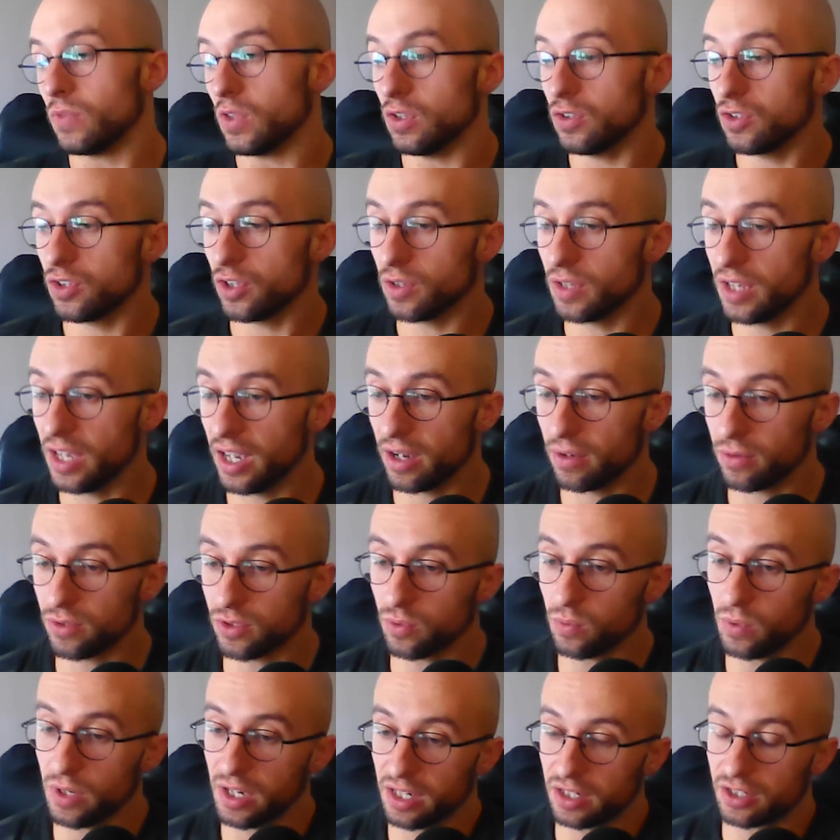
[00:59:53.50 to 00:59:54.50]
so yeah, it was
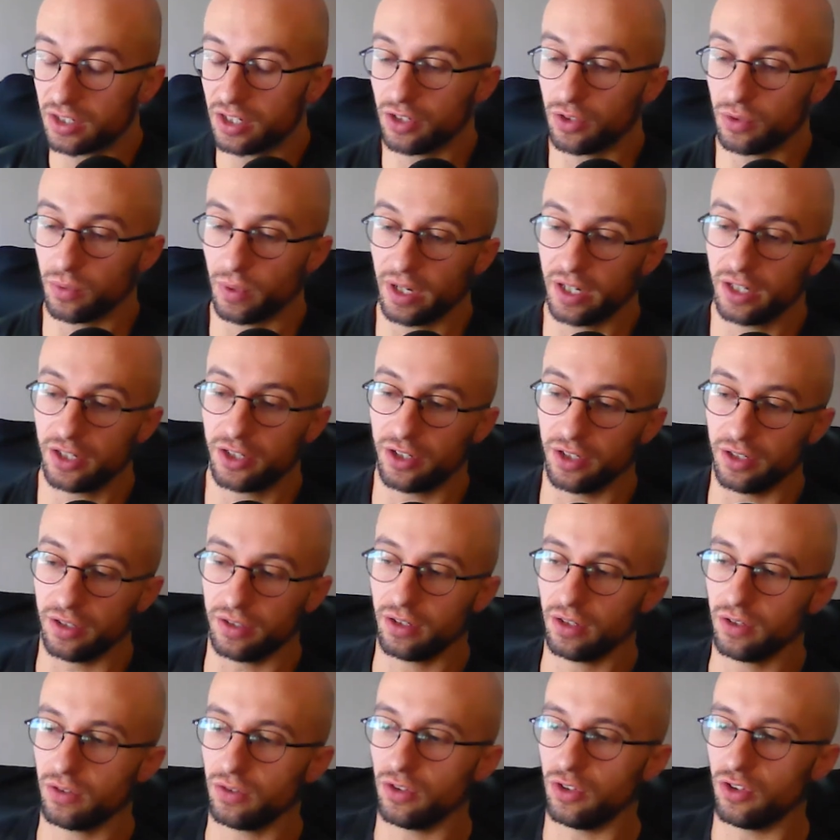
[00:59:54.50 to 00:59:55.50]
a weird situation.
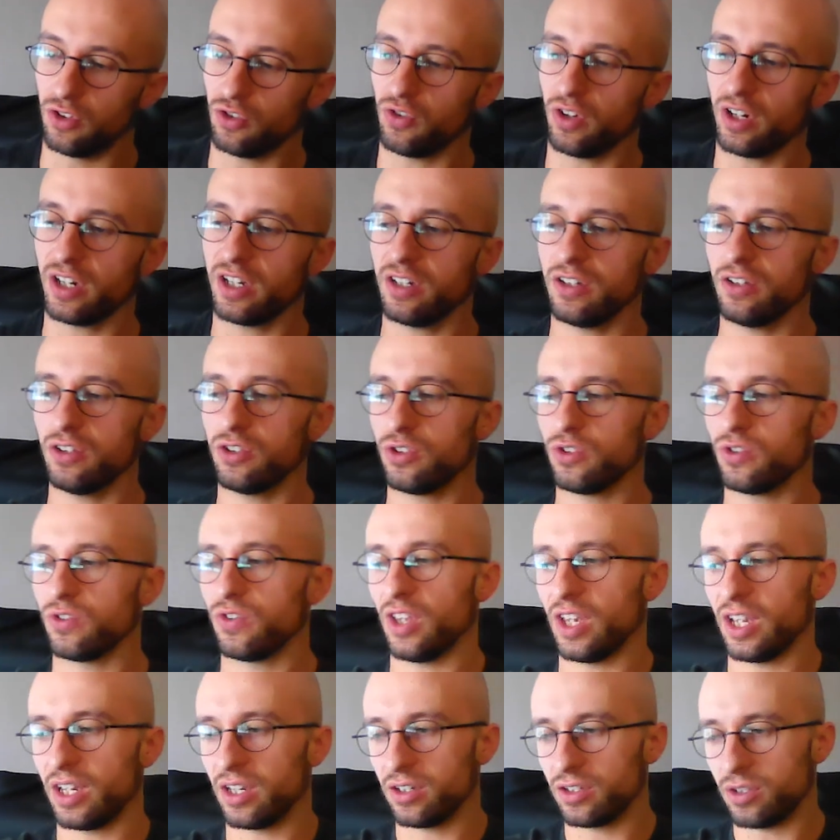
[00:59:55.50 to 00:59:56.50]
It was a strange
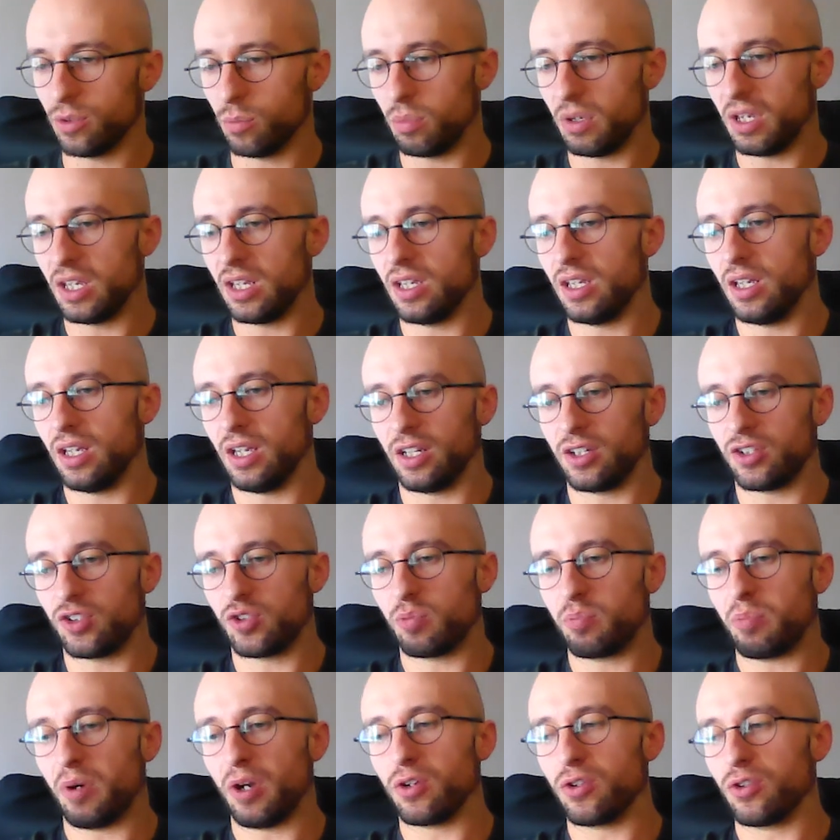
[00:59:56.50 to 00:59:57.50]
thing to be
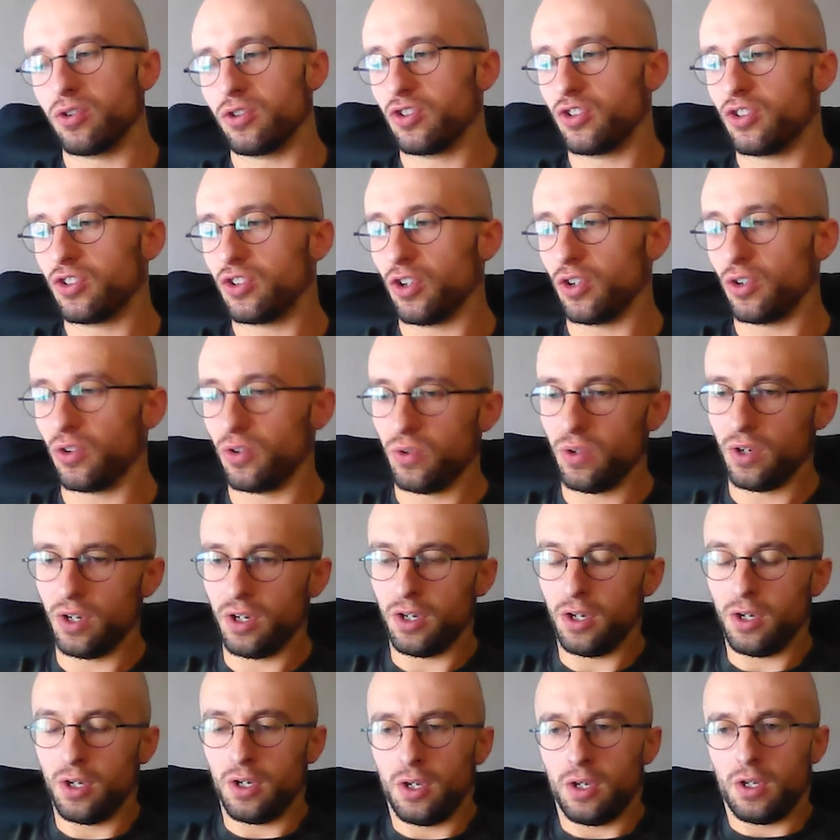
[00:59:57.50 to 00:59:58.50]
exposed to,
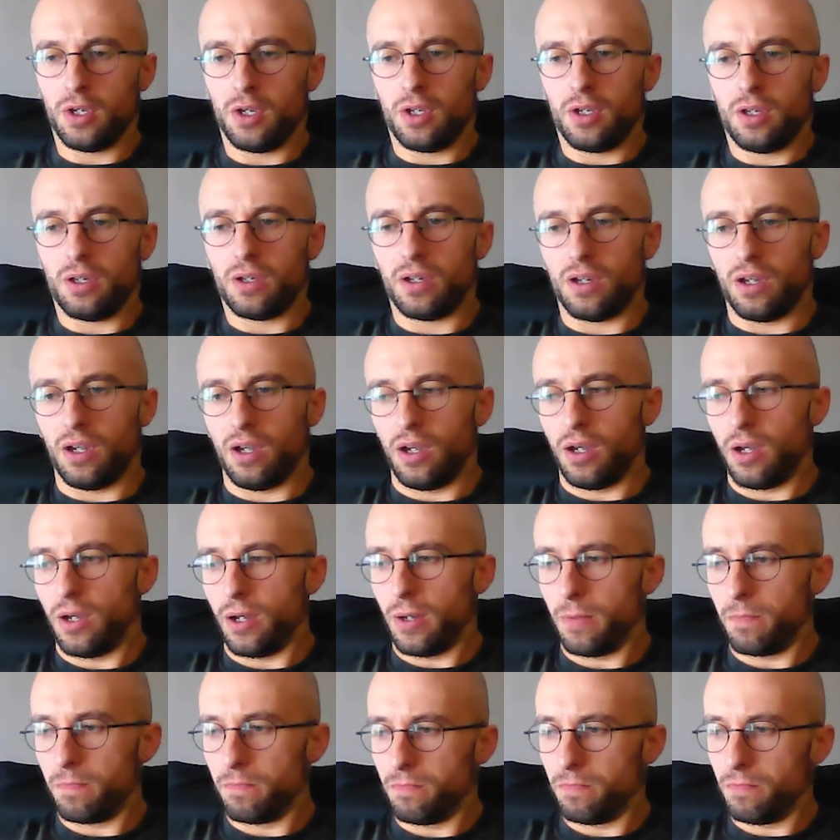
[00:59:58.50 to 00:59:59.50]

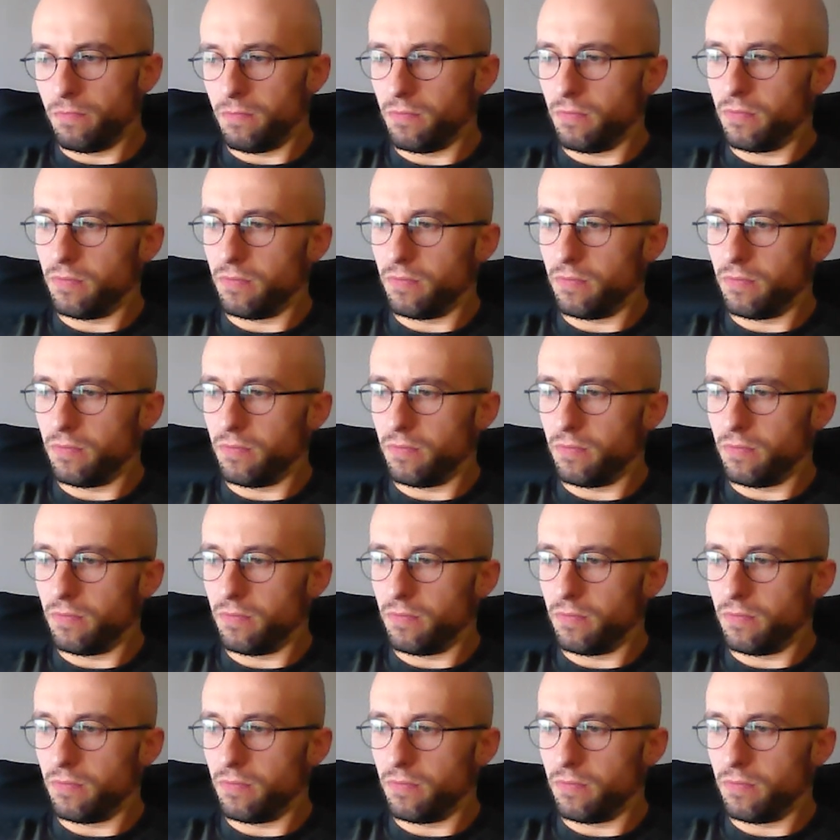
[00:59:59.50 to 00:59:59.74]
um,